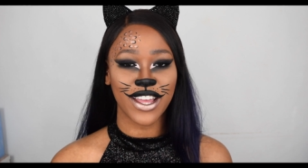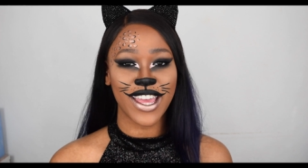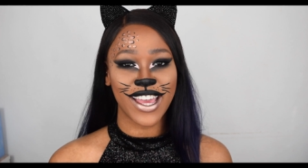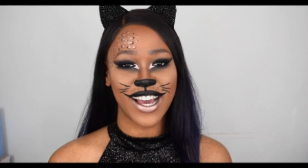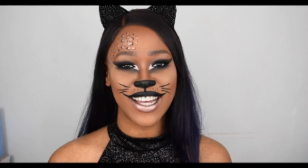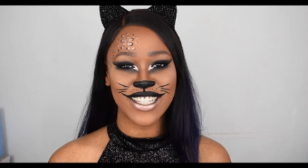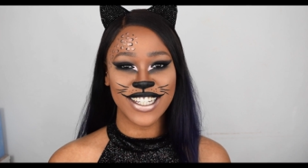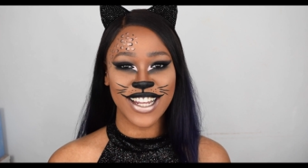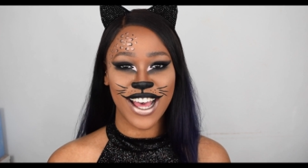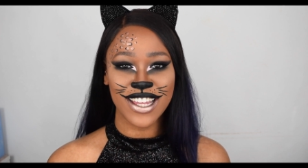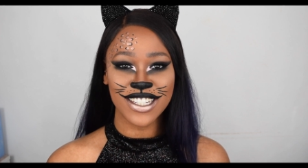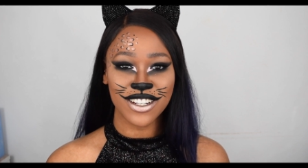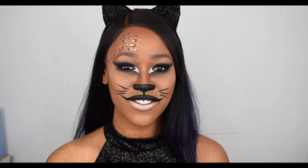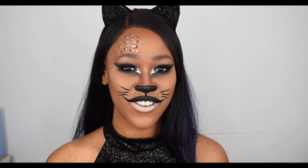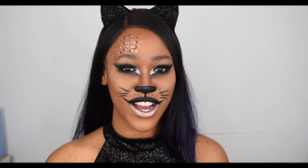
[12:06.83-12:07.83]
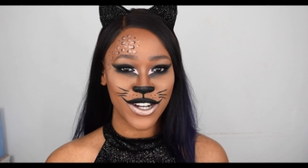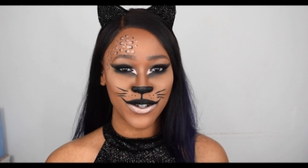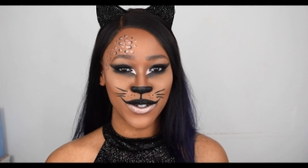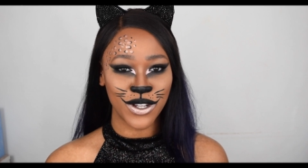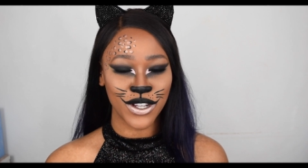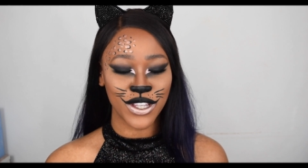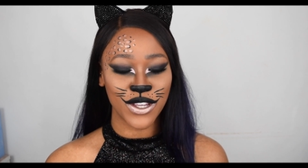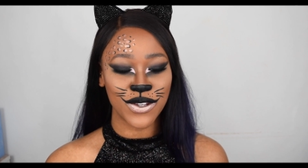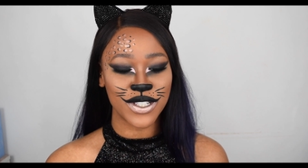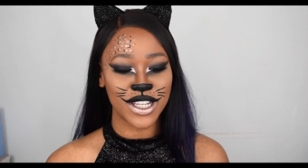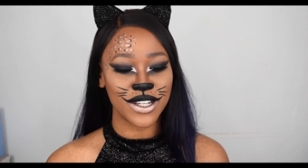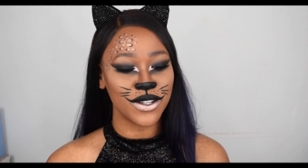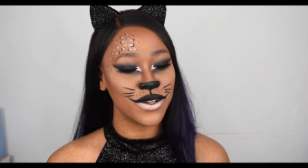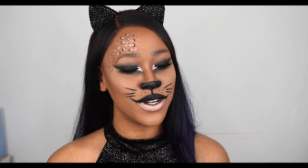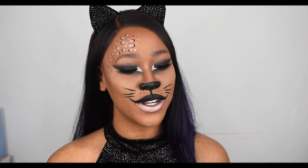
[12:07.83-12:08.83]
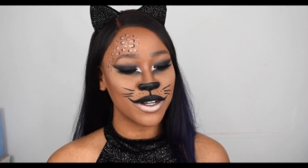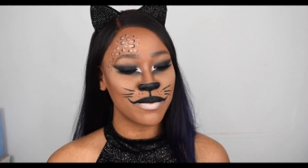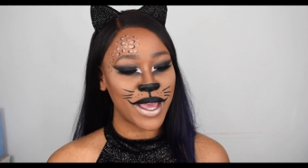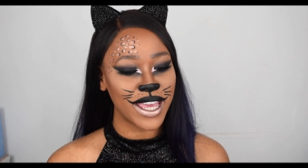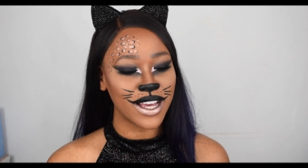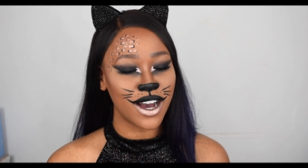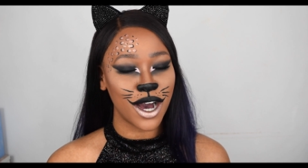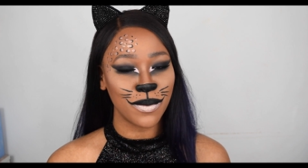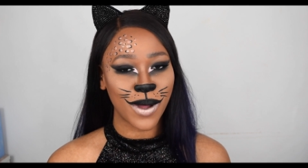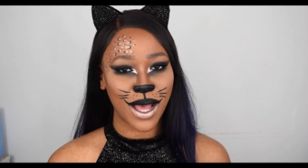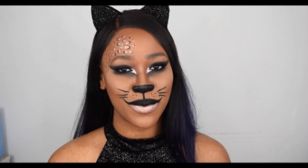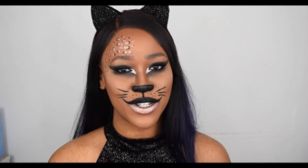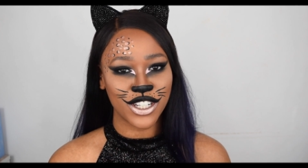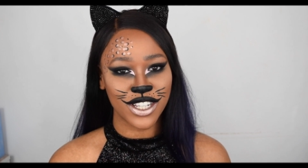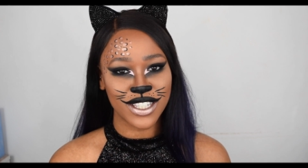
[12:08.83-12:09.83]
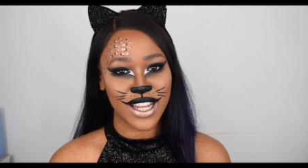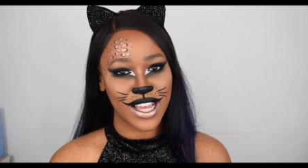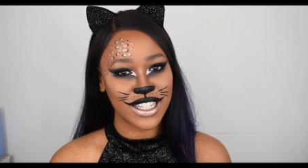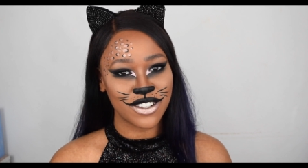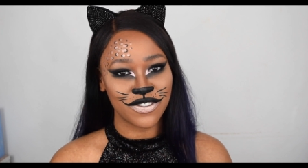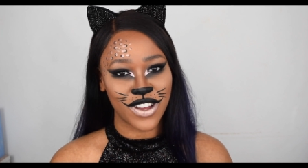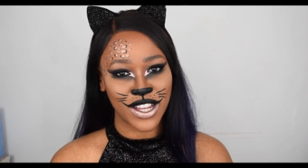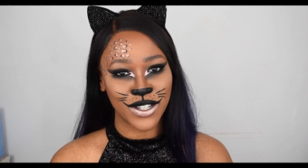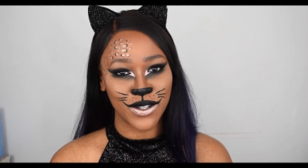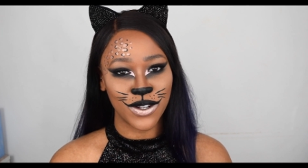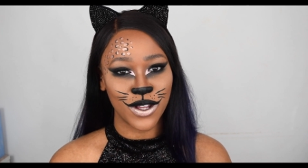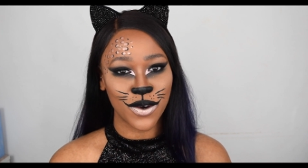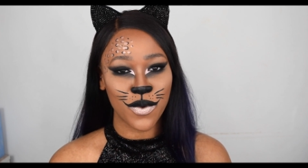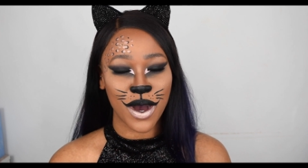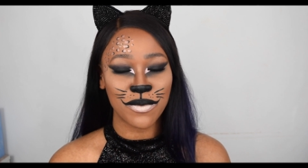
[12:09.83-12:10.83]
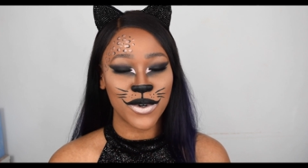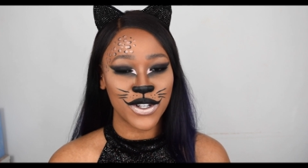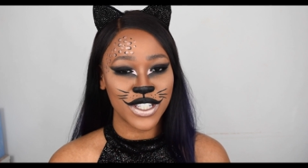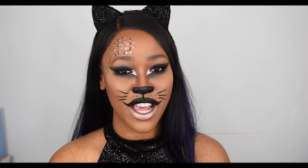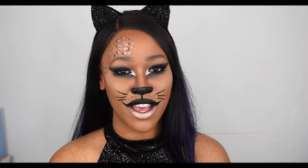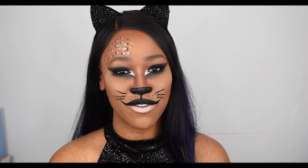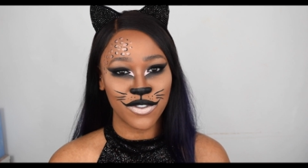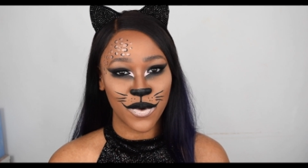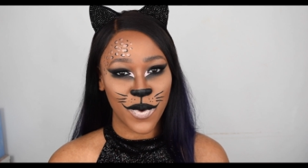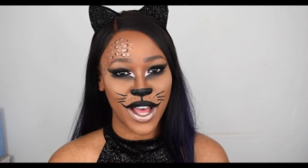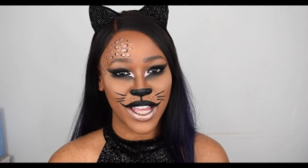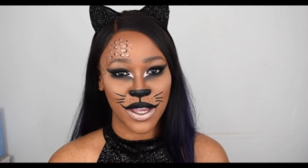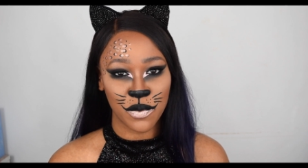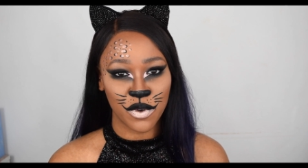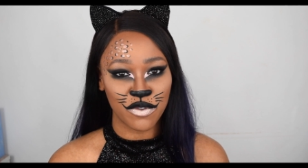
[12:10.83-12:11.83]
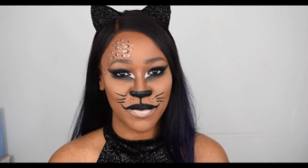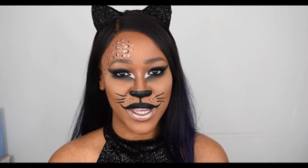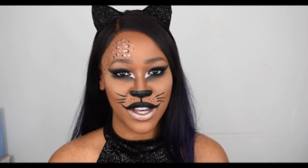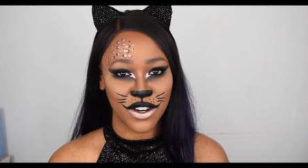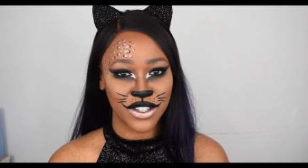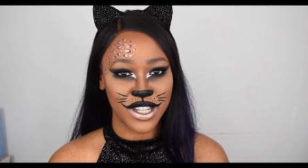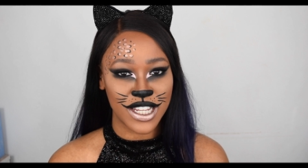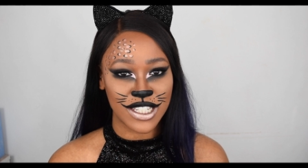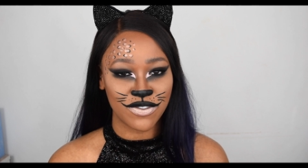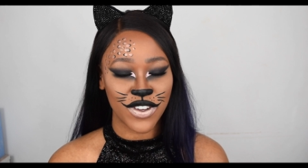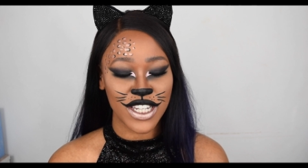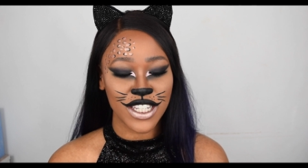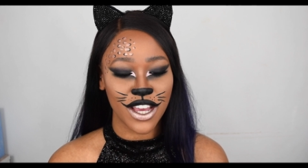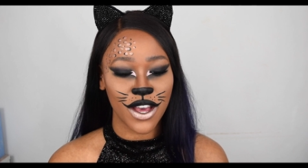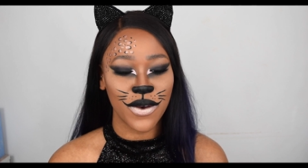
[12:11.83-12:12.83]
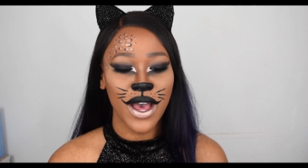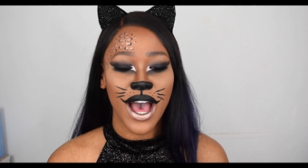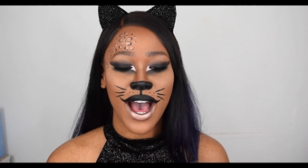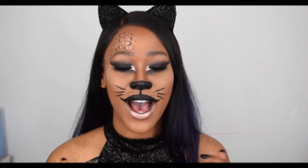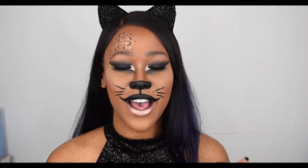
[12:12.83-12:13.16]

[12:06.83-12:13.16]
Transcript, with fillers: Okay guys, so that is the final look using New Look makeup. I would just like to thank New Look one more time for working with me on this video.